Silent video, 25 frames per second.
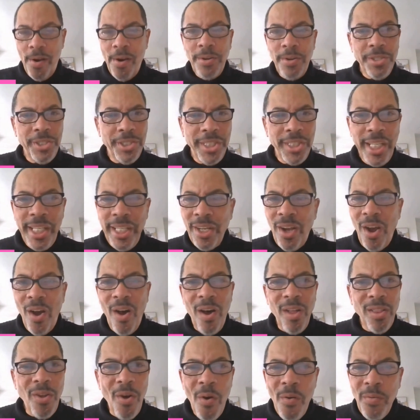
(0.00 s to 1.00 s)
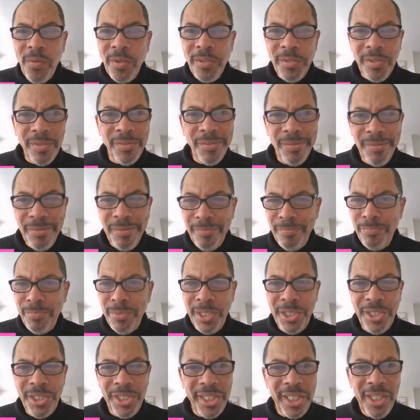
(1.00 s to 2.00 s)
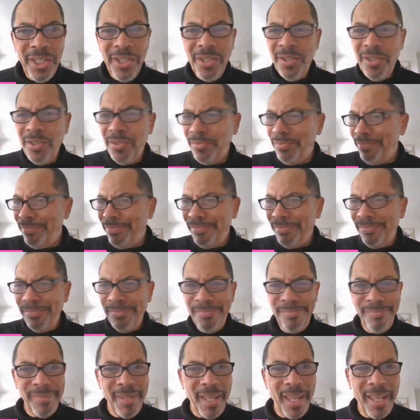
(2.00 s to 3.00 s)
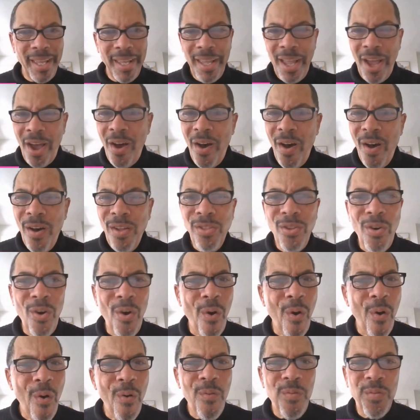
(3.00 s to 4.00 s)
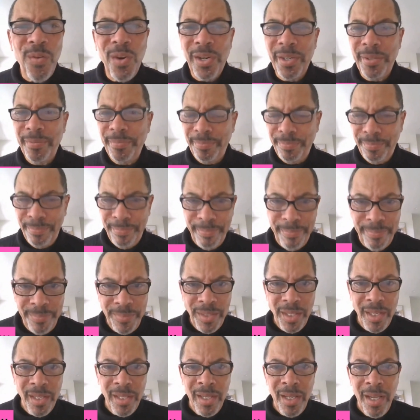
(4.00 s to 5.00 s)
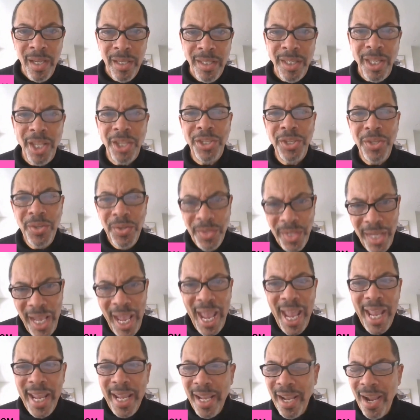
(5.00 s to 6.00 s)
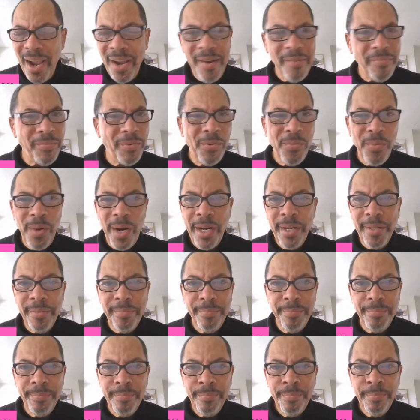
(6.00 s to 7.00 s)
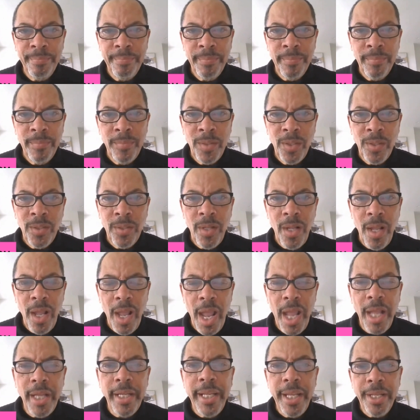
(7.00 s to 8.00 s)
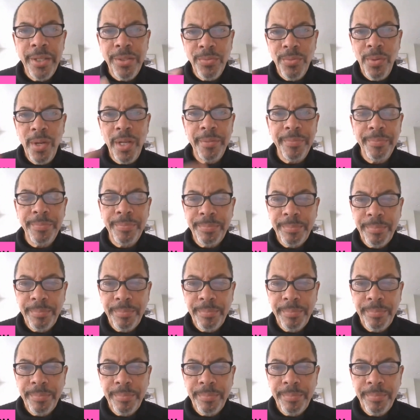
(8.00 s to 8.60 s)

Argentina, all over Brazil, all over. The UK, everywhere. And guess what?